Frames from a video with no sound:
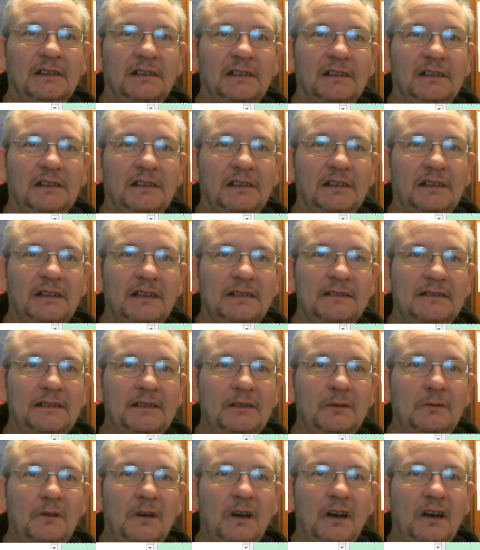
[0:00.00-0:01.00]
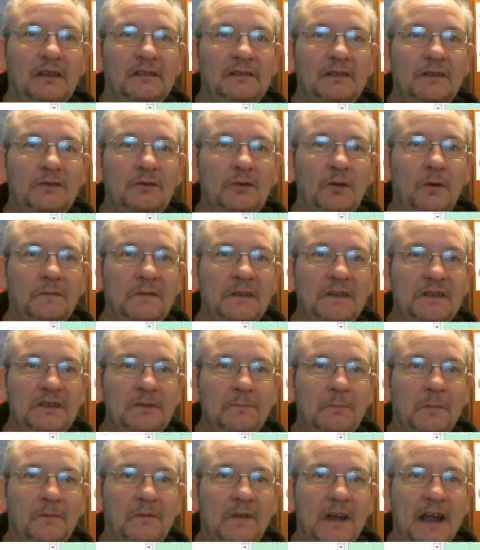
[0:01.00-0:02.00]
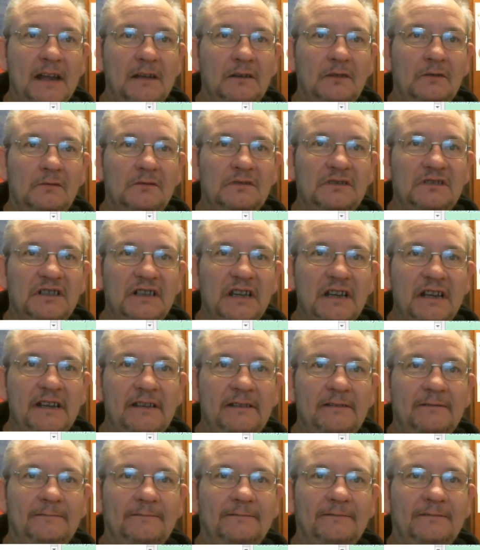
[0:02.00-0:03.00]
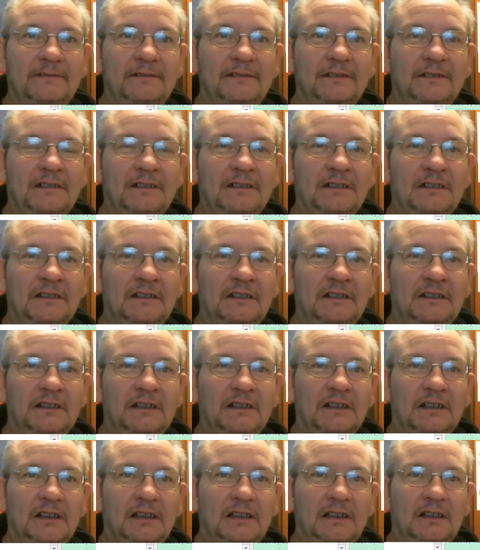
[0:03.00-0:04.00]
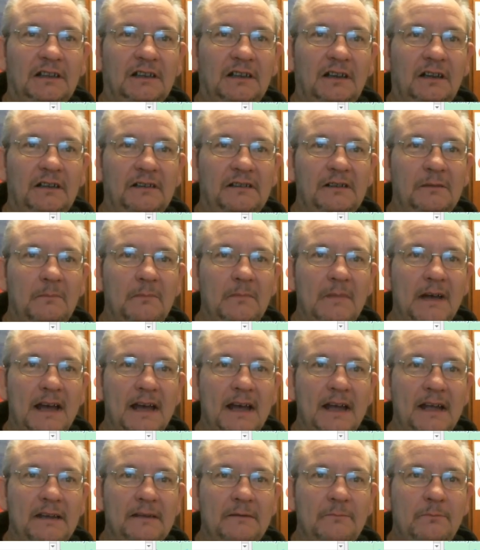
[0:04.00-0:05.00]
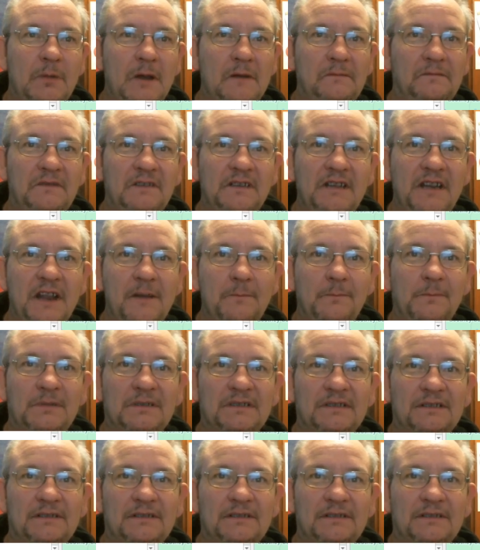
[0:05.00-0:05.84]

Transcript: There's a little island off the tip of Anglesey. Isle of Man, both tips.